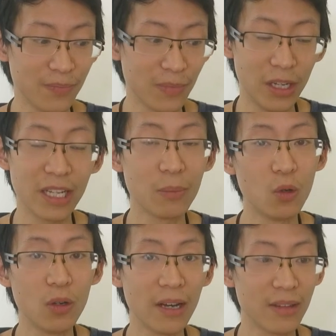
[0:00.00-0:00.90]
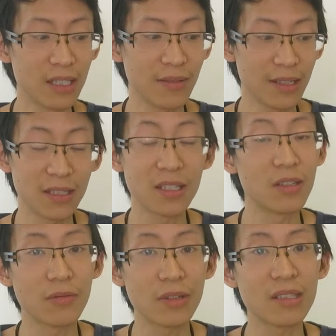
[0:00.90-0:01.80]
learning more about these things
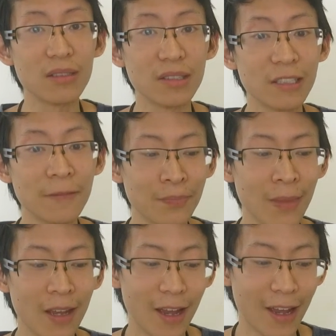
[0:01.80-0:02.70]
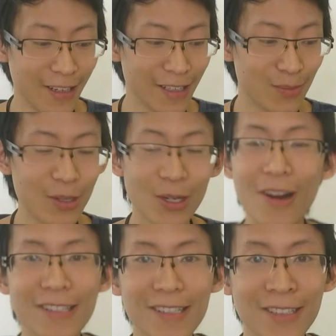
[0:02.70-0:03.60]
until recently, and it's pretty
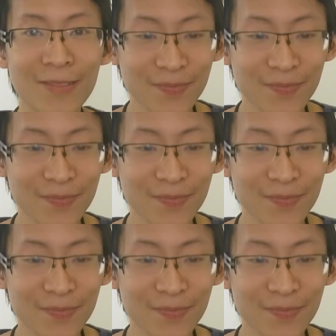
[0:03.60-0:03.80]
crazy.